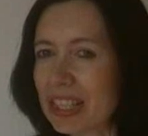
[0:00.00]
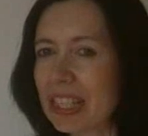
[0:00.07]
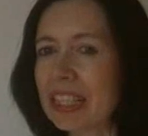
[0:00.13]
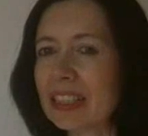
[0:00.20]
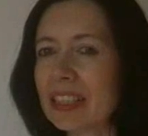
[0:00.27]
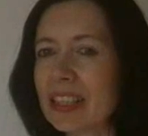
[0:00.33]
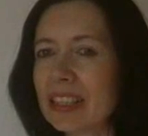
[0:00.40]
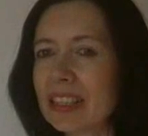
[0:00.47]

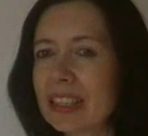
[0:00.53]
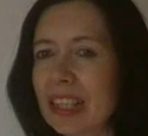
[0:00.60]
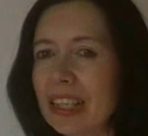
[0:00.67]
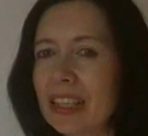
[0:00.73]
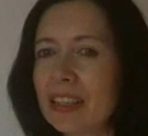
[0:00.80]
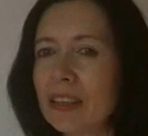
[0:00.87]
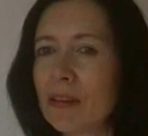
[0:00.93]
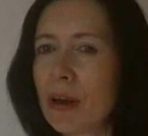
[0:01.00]
think that
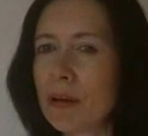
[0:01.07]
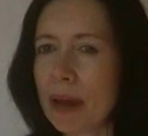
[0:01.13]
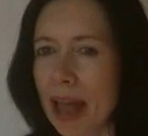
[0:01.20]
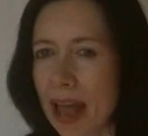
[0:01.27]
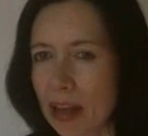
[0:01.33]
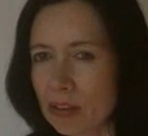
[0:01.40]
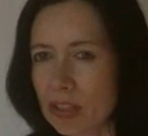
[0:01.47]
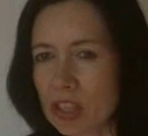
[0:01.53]
getting your own
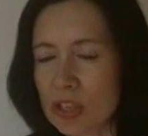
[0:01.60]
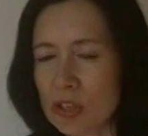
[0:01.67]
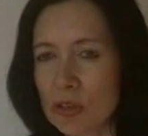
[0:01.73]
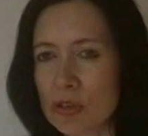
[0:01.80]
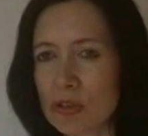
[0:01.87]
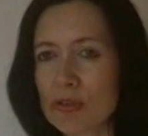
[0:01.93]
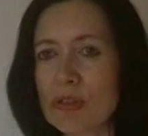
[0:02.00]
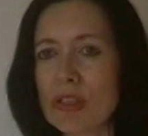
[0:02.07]
house in
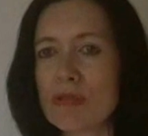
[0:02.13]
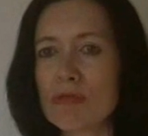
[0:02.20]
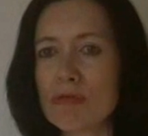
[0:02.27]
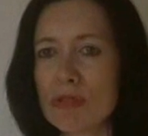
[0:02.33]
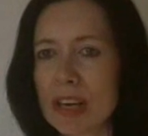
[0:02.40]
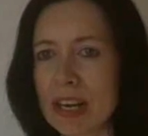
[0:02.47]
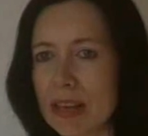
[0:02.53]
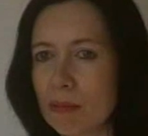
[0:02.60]
order is
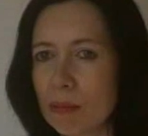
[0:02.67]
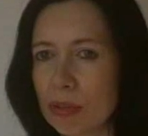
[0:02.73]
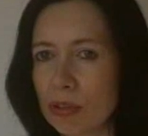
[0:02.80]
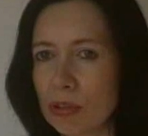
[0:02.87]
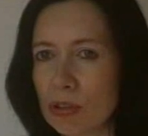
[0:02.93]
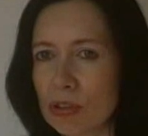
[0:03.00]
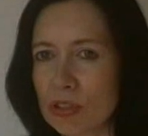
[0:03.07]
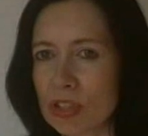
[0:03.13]
really
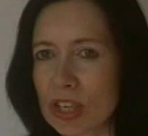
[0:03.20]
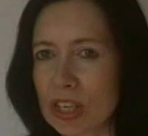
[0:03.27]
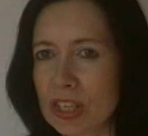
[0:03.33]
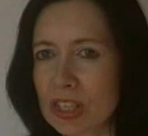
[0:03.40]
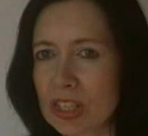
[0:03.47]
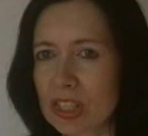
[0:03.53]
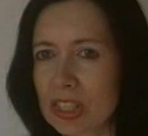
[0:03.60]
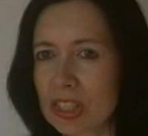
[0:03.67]

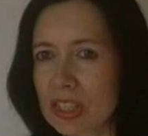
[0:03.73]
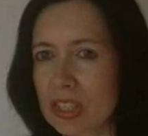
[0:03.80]
important,